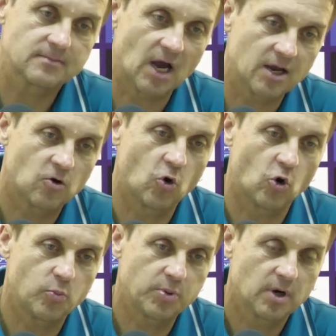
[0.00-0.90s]
I
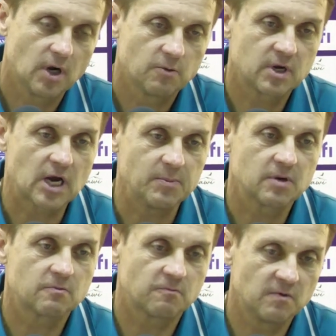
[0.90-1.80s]
hope we
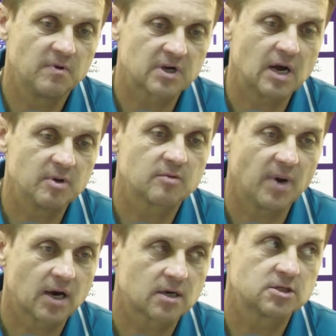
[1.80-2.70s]
will be coming
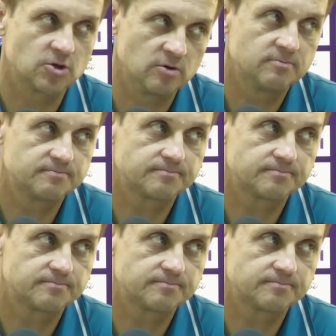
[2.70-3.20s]
back soon.